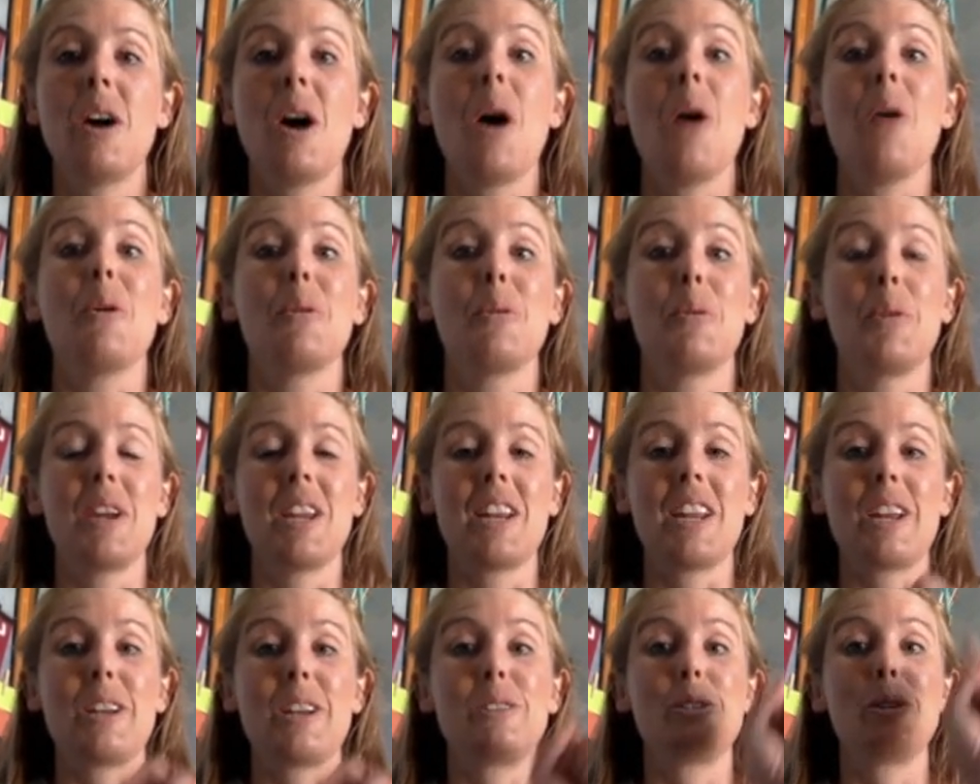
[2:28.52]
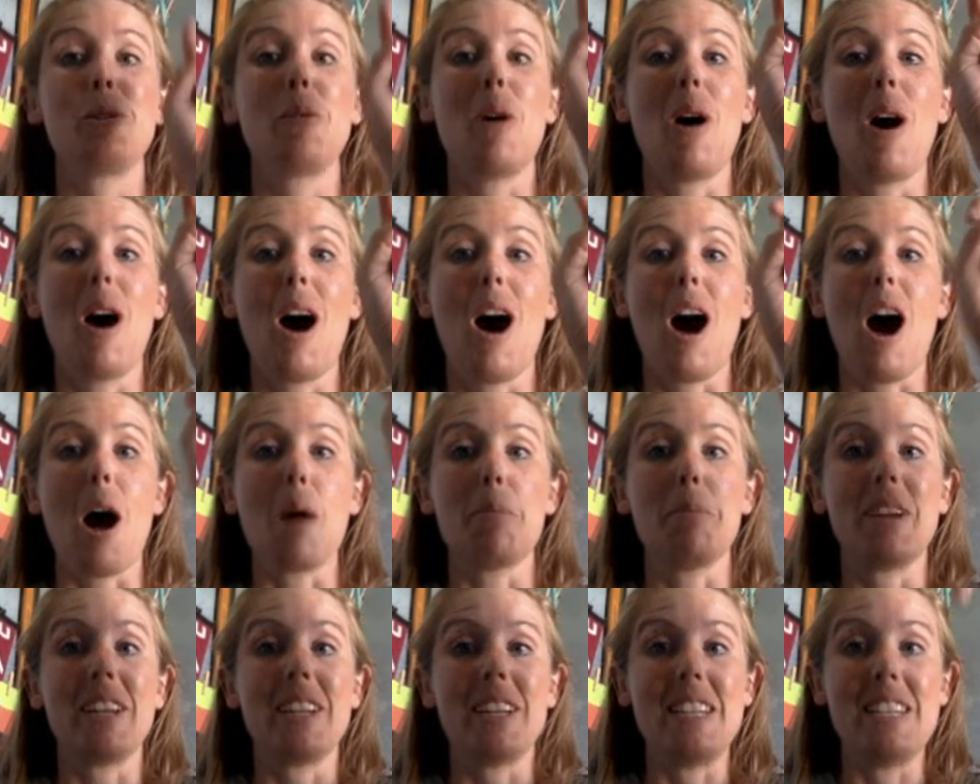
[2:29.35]
we need to
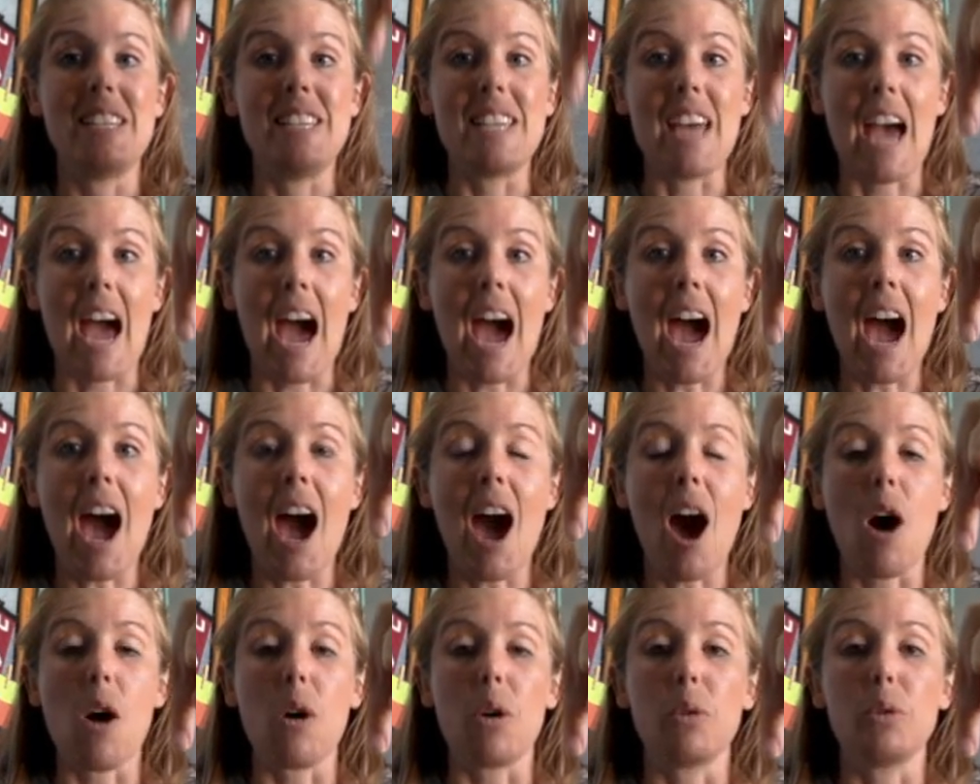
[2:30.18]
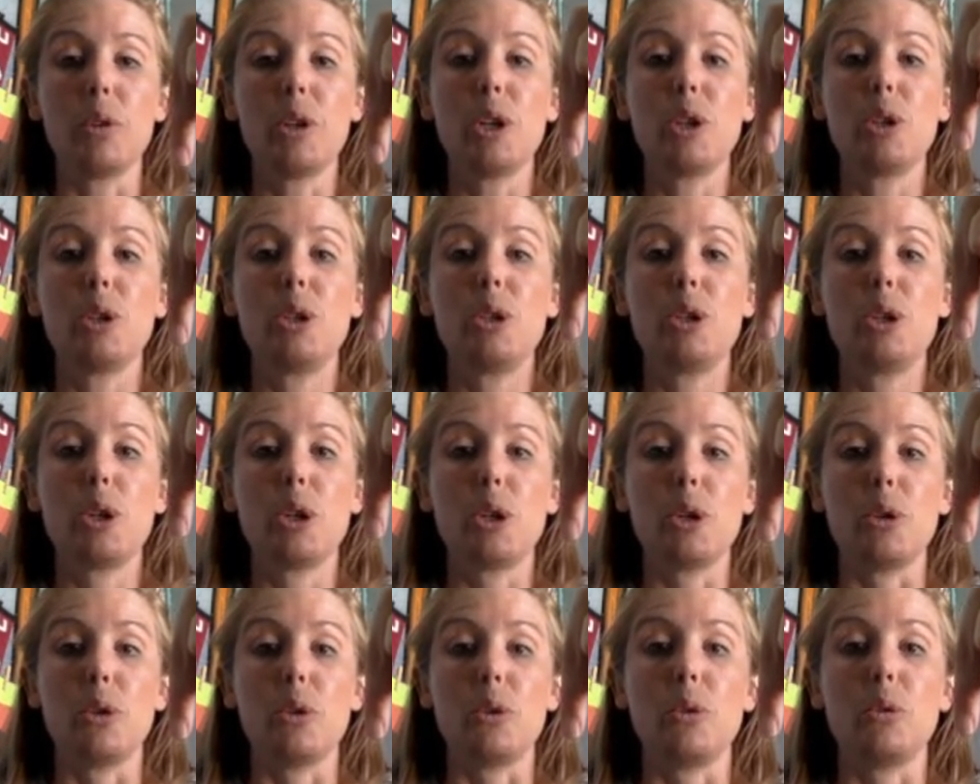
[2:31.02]
hop down
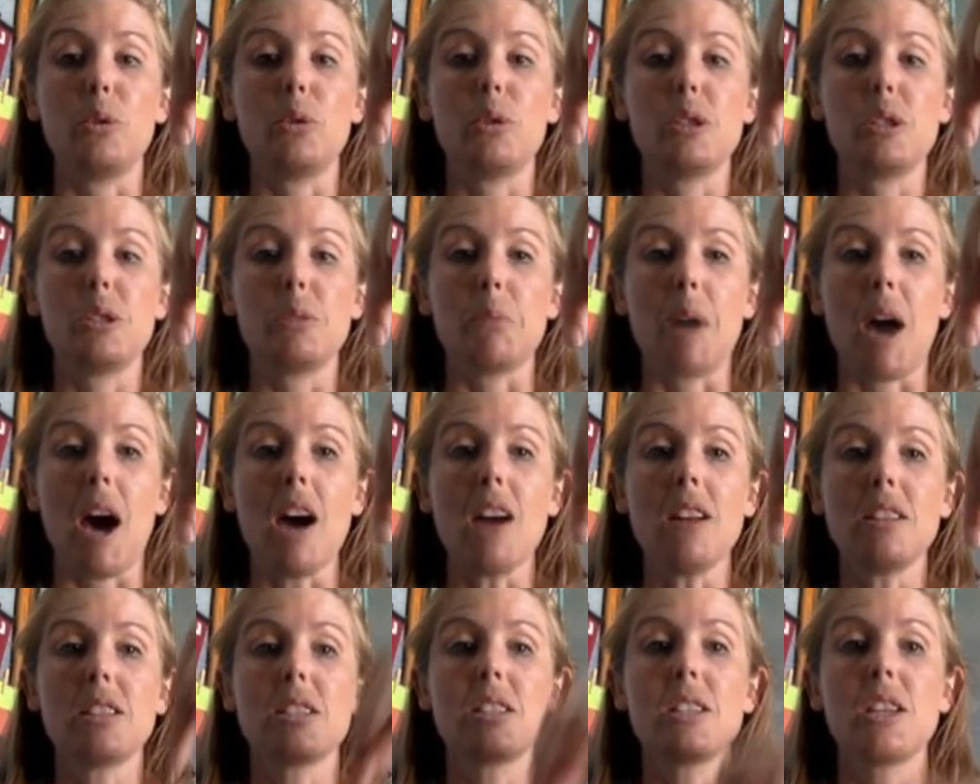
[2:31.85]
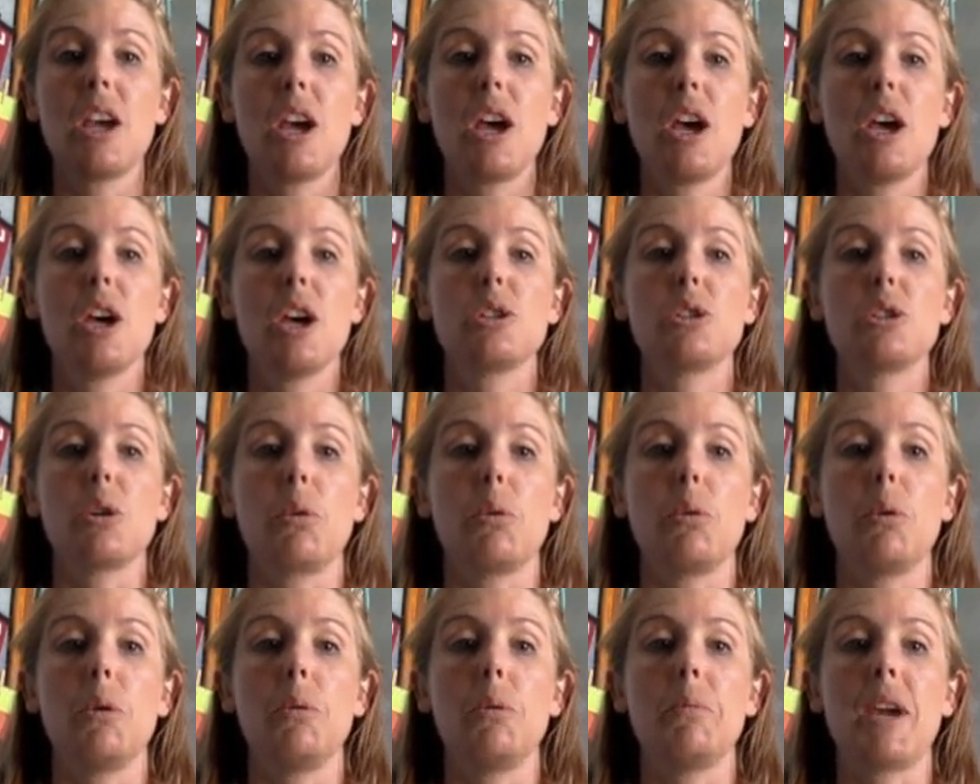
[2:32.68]
2 spots.
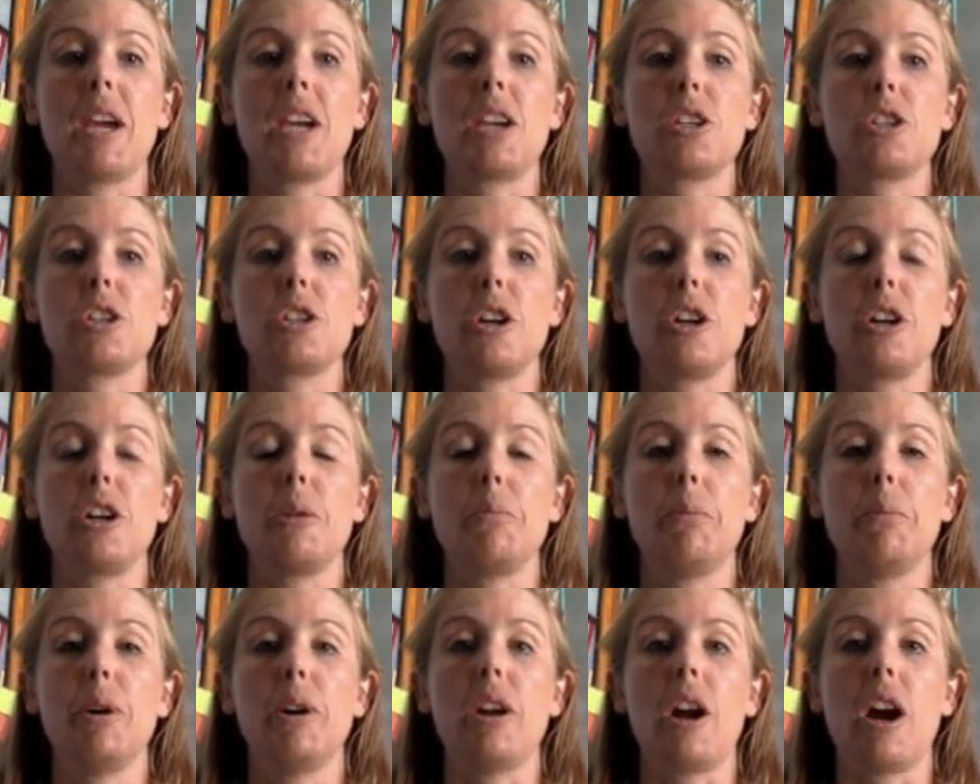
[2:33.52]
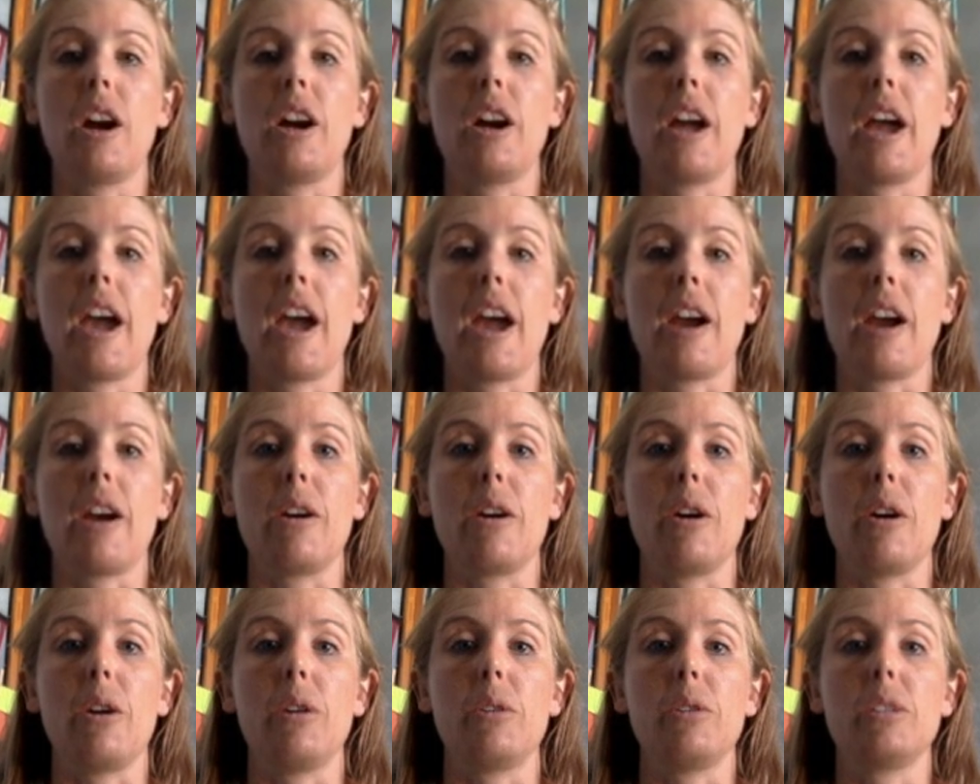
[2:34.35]
So we'll make sure to put our
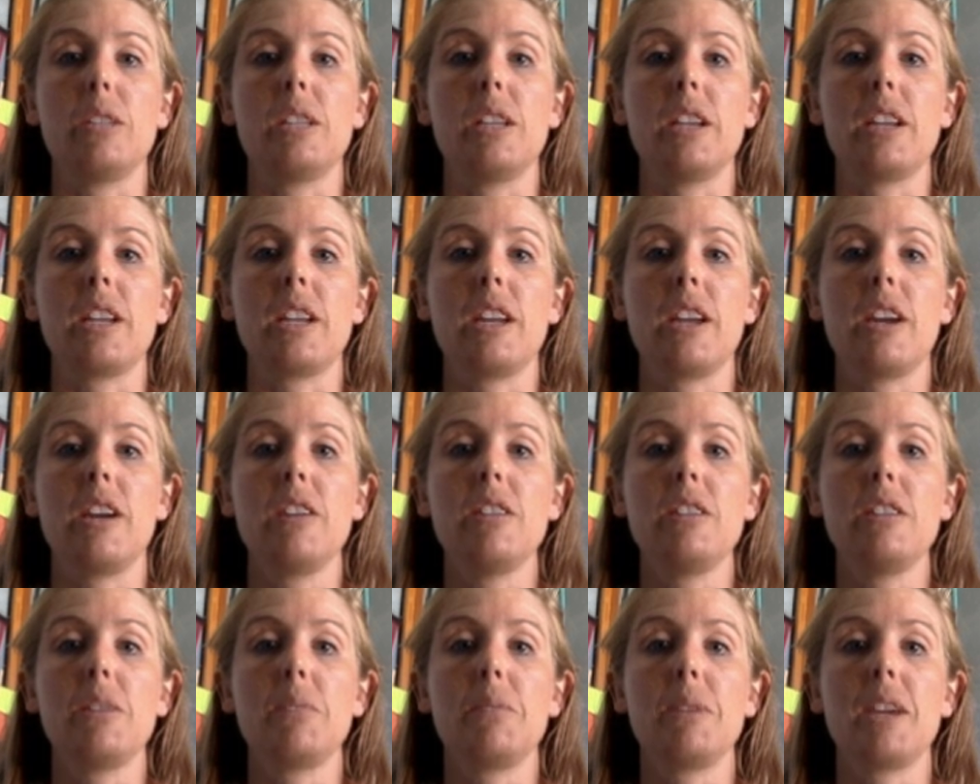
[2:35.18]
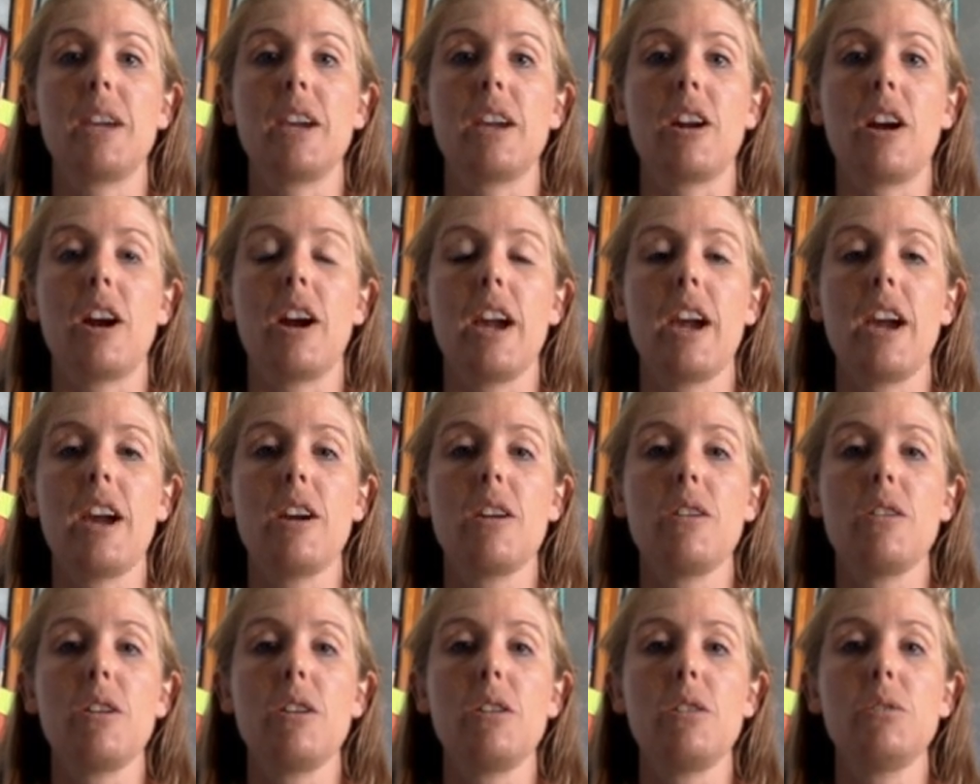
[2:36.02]
arrows in here. Let me get our
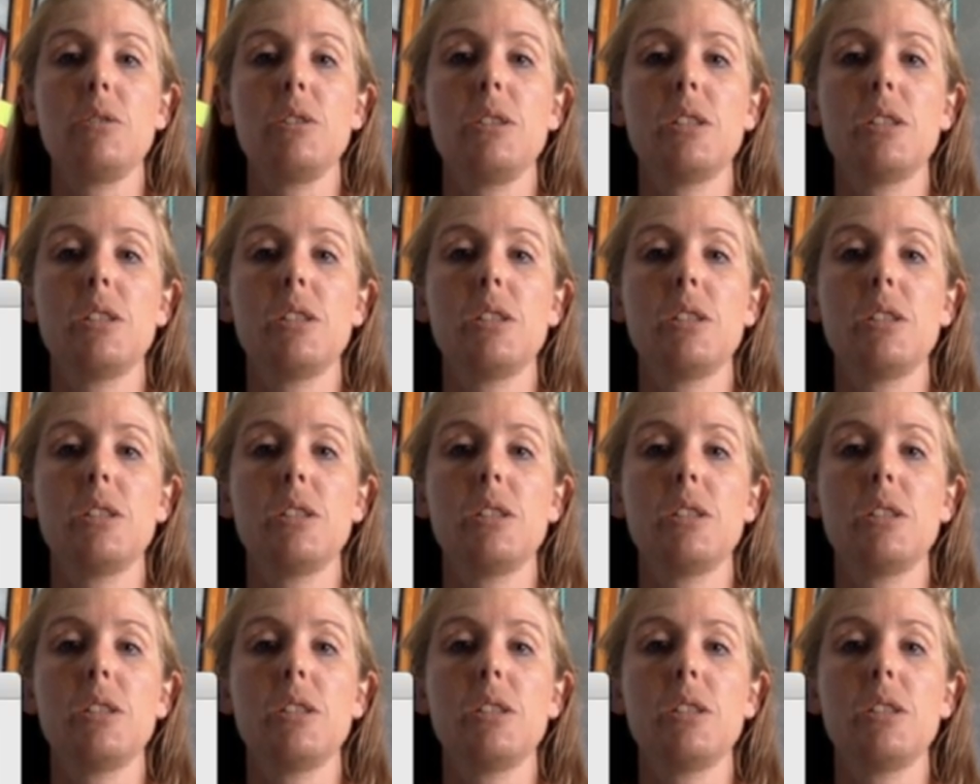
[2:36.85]
arrows.